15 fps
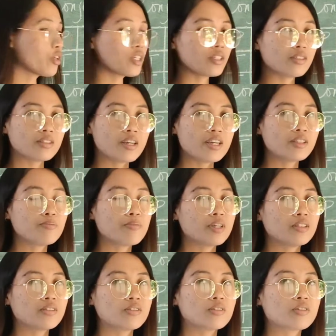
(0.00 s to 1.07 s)
for the
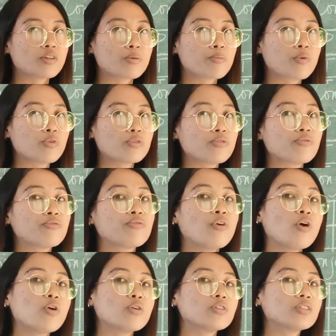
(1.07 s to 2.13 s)
statements that are both
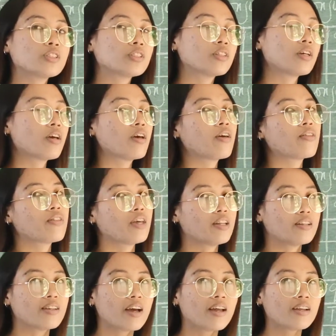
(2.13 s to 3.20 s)
false,
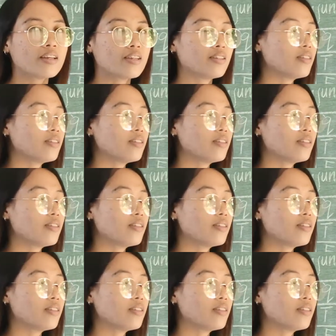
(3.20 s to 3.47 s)
then that